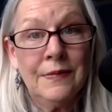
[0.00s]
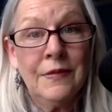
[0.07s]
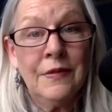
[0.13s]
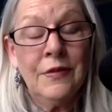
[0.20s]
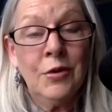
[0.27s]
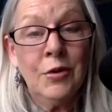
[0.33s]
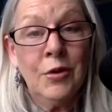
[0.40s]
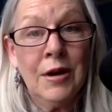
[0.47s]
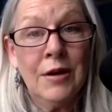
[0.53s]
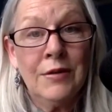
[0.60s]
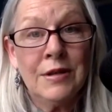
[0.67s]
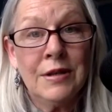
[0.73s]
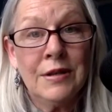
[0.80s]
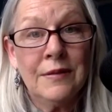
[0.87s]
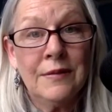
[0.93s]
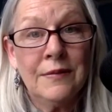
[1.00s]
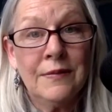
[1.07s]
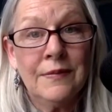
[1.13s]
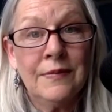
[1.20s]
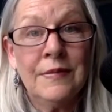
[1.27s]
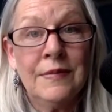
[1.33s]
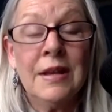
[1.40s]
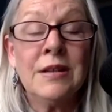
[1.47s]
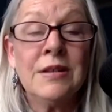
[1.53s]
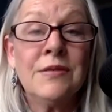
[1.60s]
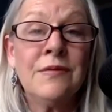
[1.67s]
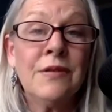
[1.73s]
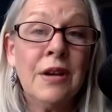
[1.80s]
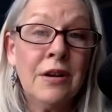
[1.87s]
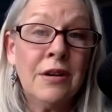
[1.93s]
for grounding that is
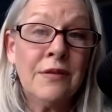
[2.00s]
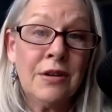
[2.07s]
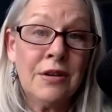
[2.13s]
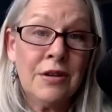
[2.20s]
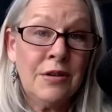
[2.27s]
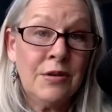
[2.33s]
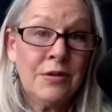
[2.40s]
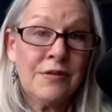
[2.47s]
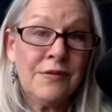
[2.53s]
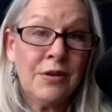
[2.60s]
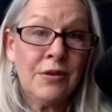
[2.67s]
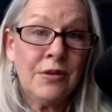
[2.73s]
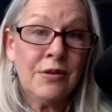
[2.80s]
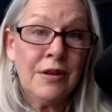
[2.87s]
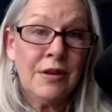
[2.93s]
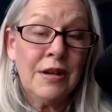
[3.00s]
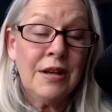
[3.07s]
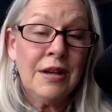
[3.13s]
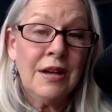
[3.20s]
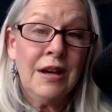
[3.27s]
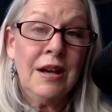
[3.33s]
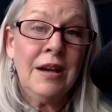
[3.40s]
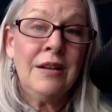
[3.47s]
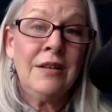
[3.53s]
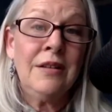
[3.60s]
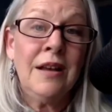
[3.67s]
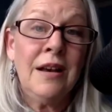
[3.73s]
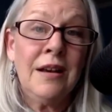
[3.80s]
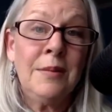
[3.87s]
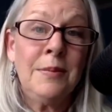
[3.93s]
very, very useful, and a
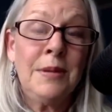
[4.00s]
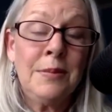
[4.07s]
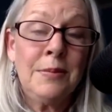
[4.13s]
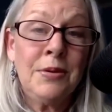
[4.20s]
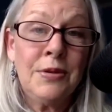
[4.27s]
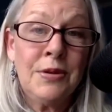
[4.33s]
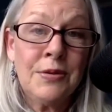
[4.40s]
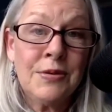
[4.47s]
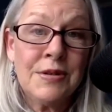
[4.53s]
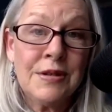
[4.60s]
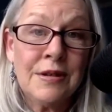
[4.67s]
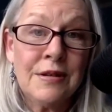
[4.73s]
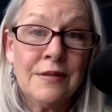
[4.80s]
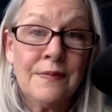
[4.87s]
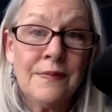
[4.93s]
lot of people use it.